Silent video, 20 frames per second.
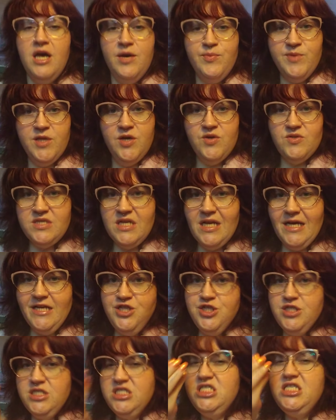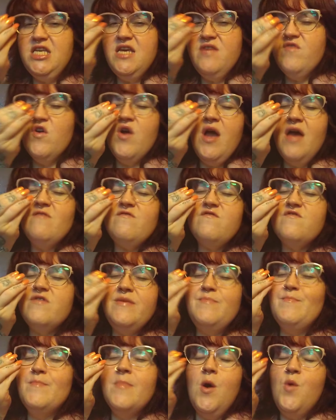uploads and I just savor
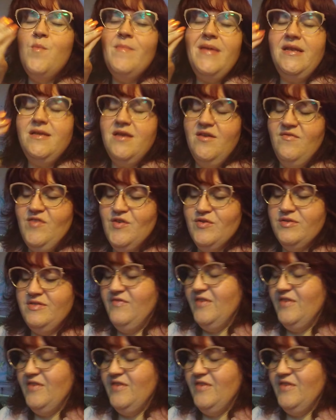every moment of those